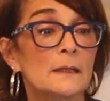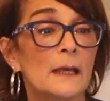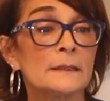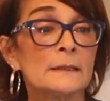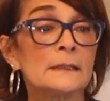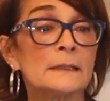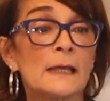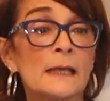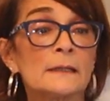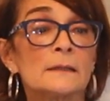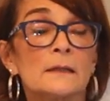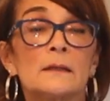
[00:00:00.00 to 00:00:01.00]
And in the
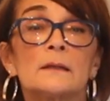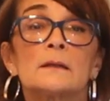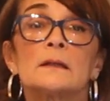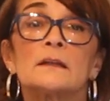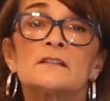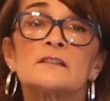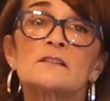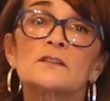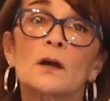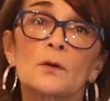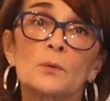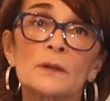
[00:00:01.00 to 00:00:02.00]
end, he
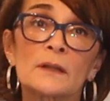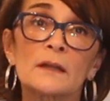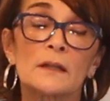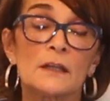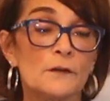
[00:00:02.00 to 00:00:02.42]
stuck with it,